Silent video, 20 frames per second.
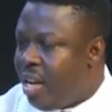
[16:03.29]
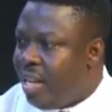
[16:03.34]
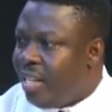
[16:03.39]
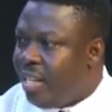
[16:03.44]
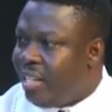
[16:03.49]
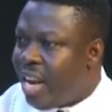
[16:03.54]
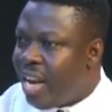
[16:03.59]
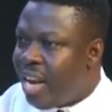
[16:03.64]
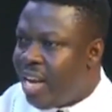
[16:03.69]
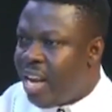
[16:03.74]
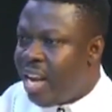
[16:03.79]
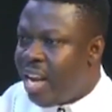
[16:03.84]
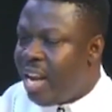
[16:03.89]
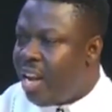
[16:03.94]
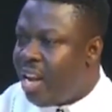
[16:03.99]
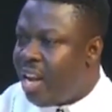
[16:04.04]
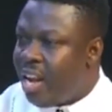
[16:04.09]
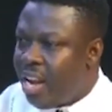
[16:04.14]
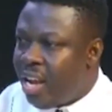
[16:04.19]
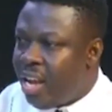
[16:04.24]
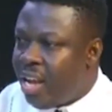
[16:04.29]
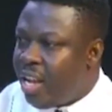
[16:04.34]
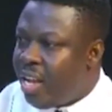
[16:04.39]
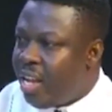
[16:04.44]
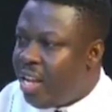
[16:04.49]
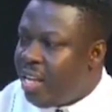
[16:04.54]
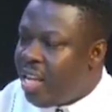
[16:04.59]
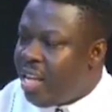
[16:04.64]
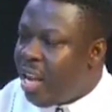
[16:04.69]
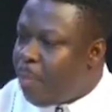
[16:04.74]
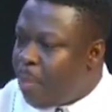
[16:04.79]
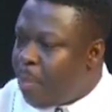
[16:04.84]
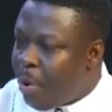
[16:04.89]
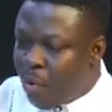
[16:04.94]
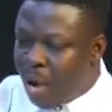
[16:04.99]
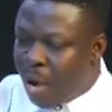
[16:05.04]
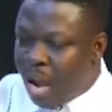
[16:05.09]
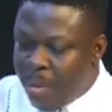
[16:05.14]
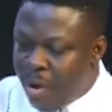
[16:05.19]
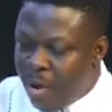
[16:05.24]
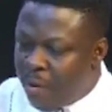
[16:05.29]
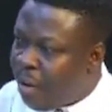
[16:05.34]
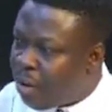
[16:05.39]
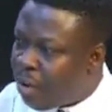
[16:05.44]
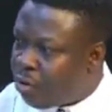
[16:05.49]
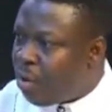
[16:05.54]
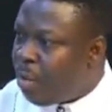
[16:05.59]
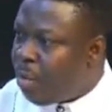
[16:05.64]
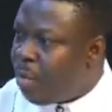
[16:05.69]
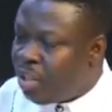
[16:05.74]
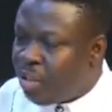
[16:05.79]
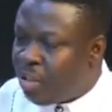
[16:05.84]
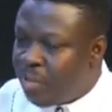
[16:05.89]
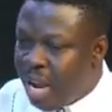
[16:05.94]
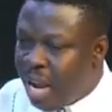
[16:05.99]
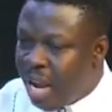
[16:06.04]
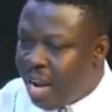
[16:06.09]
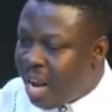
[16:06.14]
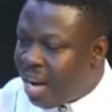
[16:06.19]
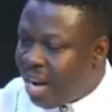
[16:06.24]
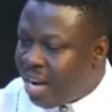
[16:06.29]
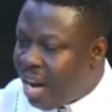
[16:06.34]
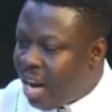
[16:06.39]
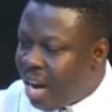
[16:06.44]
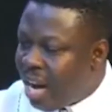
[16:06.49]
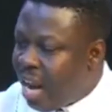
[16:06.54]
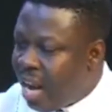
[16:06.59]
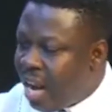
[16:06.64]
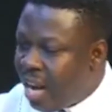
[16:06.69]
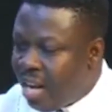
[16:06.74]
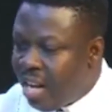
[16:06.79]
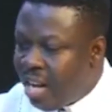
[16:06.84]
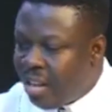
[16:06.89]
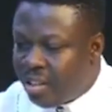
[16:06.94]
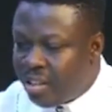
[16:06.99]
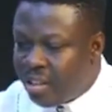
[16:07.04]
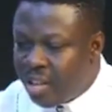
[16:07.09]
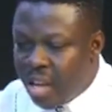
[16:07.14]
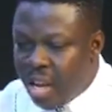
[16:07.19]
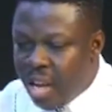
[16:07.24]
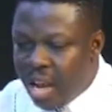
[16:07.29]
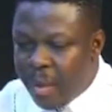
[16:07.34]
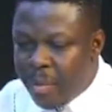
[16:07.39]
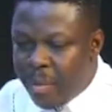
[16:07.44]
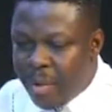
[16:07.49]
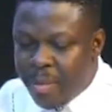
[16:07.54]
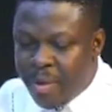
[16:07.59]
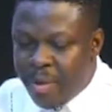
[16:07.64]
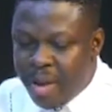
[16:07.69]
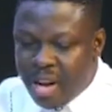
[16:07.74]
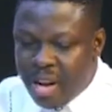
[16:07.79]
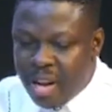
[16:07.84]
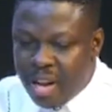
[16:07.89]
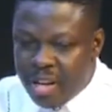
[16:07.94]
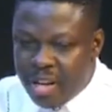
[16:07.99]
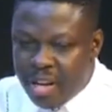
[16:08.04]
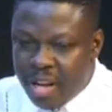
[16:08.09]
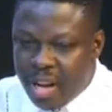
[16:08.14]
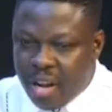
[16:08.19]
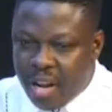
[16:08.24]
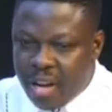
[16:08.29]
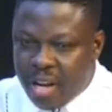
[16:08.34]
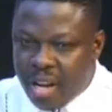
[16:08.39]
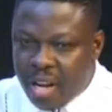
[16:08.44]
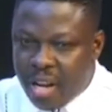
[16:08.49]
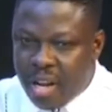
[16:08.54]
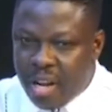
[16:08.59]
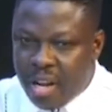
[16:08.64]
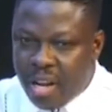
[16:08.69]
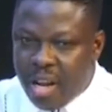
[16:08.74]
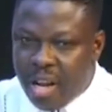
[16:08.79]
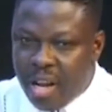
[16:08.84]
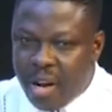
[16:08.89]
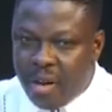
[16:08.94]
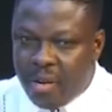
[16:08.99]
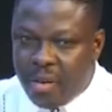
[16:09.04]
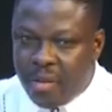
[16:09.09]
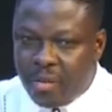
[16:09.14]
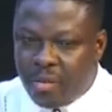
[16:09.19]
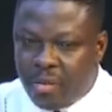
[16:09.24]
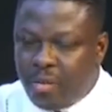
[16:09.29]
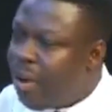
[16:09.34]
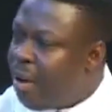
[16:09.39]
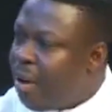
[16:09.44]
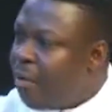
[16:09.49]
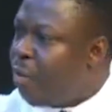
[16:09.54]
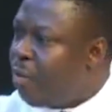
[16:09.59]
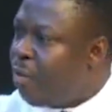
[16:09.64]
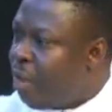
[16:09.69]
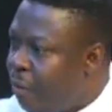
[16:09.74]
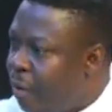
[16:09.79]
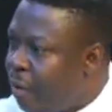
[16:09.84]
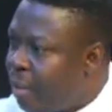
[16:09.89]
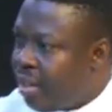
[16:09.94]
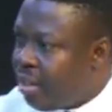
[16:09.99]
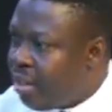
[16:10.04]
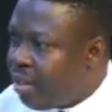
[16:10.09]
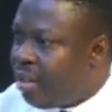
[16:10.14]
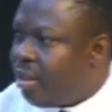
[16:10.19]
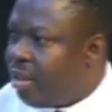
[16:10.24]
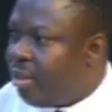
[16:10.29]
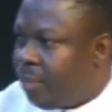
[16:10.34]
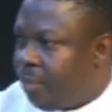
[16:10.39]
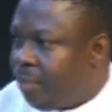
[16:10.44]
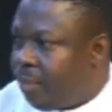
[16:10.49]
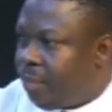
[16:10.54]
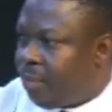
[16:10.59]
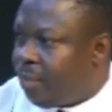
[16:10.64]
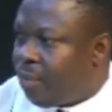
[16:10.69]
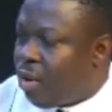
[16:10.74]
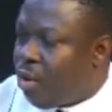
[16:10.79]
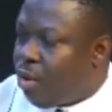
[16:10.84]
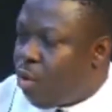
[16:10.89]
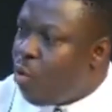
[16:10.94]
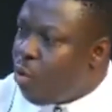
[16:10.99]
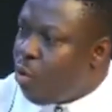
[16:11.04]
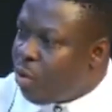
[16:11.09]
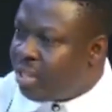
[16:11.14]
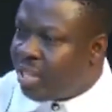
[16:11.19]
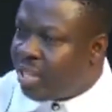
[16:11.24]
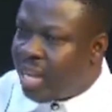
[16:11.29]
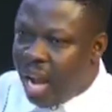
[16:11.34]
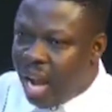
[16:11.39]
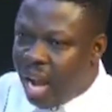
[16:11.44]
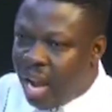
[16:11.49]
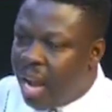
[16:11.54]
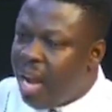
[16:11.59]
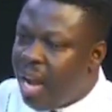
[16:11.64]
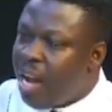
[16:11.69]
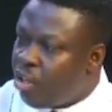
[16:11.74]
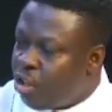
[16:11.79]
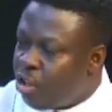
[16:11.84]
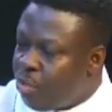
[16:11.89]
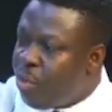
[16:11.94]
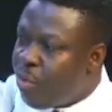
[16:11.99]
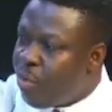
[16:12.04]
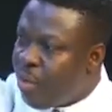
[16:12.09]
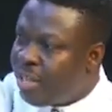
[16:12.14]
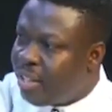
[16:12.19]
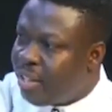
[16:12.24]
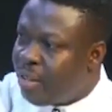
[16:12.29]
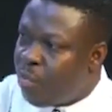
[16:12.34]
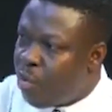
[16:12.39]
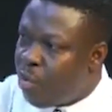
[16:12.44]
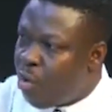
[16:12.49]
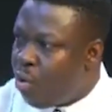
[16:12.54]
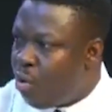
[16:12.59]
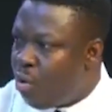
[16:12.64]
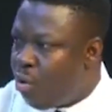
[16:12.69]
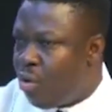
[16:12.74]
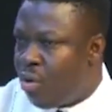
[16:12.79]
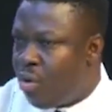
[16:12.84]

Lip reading: In the end, yempe kwa ebe fast a bit me kakrana. Let's the survival of the fittest. Who will scar and not to me renting more.